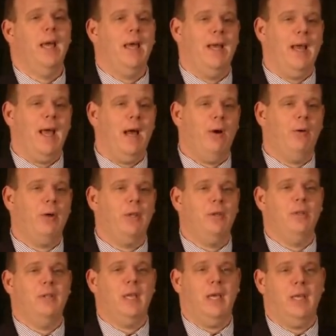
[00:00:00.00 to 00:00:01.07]
and how can
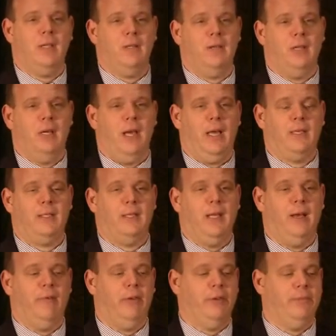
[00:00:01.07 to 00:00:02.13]
you take it to the next
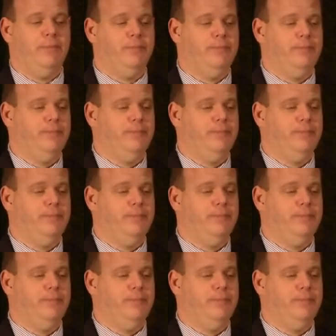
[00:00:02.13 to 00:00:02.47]
level.